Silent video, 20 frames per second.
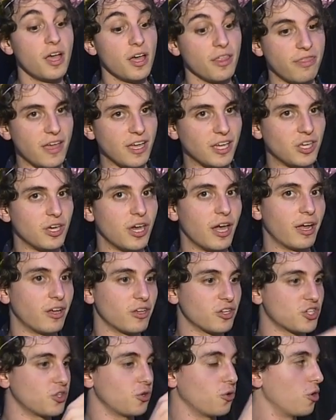Thank you,
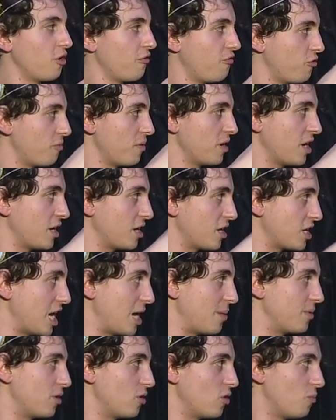Angostura, for making a
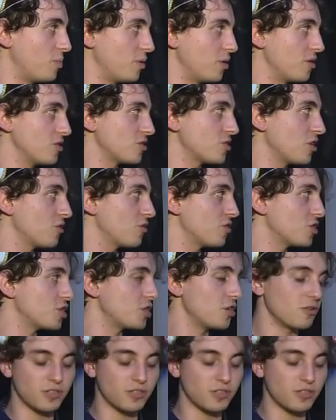cameo appearance on this show